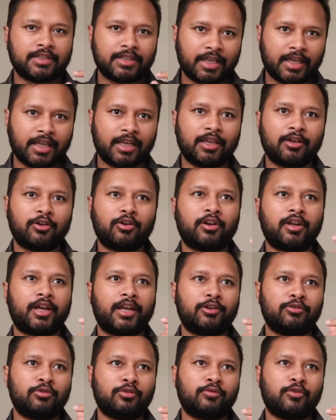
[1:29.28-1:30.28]

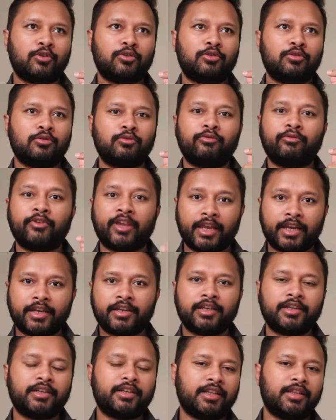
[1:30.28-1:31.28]

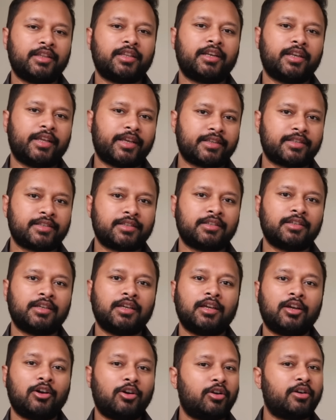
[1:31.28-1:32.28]
wait till the next
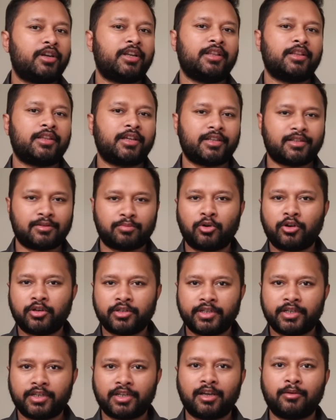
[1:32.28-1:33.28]
or till the
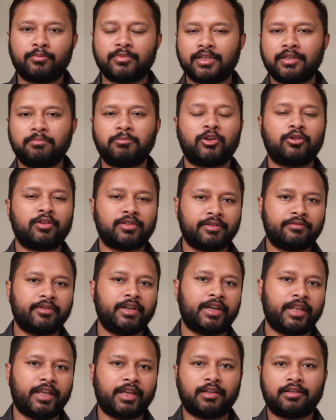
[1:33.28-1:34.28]
response sheet comes in because it
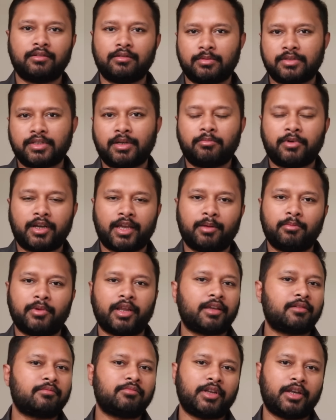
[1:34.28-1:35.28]
will take some time,
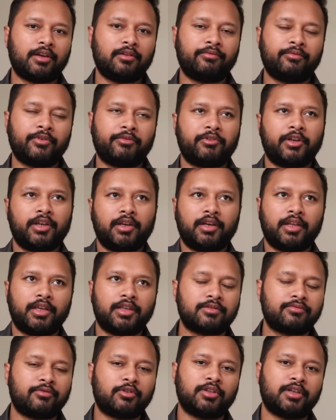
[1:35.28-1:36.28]
like 10-15
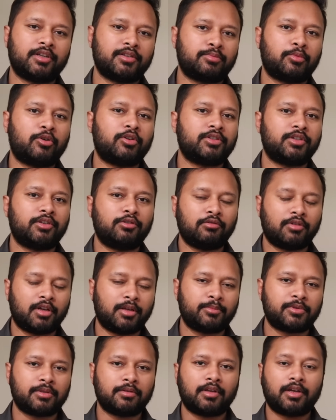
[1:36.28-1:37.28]
days for the response sheet
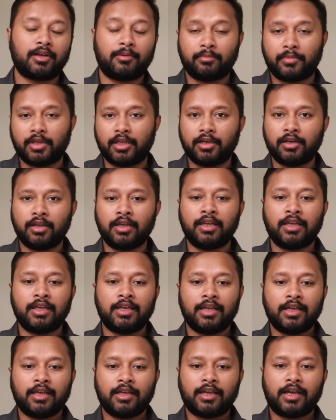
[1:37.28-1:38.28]
to come in,
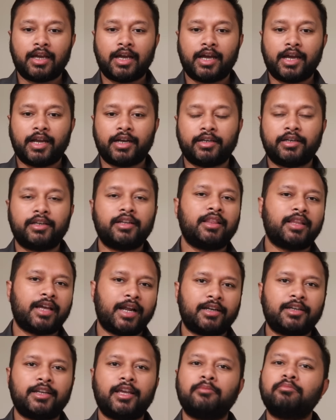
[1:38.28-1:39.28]
and till
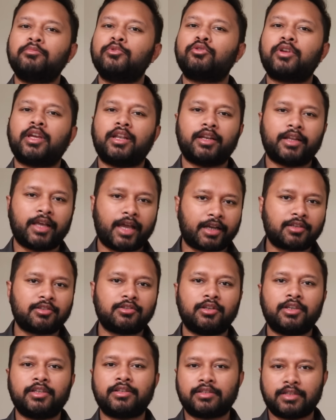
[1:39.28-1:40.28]
that time you can
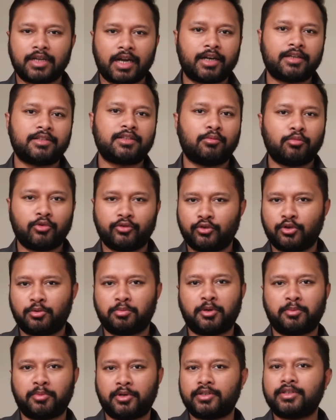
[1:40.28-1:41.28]
actually start some of your
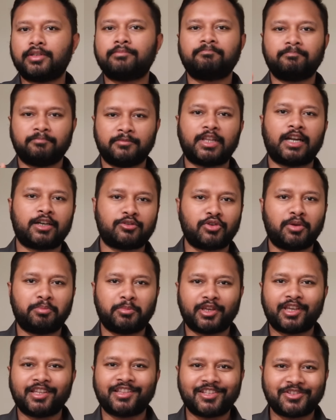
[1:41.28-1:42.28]
preparation. That's why I'm
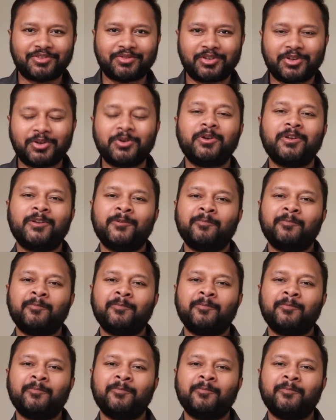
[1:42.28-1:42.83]
making this video.